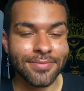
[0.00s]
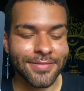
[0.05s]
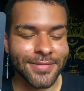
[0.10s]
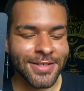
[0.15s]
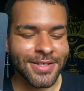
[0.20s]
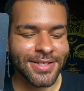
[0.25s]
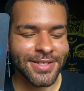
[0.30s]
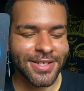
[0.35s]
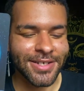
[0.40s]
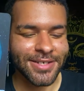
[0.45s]

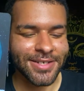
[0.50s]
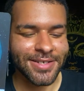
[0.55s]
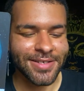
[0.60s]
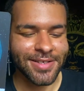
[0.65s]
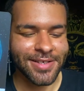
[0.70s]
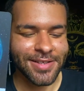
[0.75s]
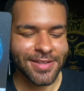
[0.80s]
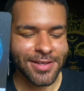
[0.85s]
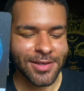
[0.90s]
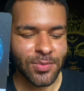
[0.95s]

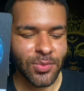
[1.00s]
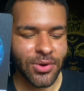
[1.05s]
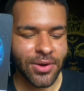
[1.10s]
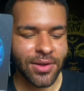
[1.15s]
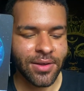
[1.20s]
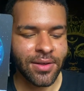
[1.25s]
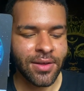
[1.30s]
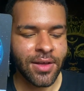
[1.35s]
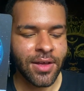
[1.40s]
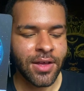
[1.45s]
essentially
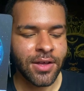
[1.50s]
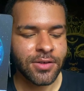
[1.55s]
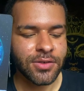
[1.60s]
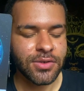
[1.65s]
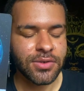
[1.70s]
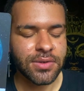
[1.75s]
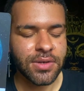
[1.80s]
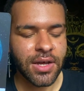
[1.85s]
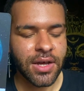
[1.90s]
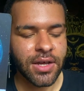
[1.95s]
libra
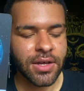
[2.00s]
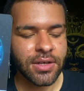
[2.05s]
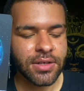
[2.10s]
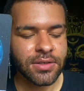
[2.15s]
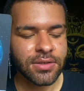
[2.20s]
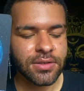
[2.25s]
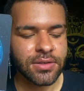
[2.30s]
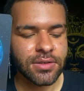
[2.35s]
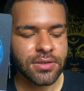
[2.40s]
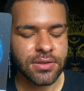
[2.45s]
do not
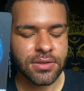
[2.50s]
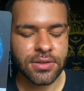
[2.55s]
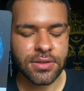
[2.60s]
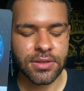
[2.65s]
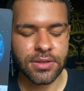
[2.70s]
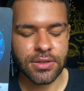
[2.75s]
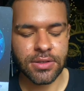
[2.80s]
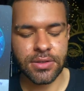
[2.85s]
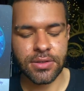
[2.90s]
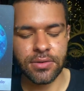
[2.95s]

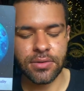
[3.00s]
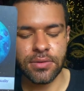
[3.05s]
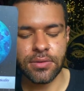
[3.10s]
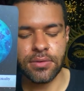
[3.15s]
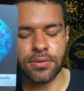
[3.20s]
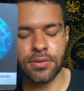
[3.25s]
you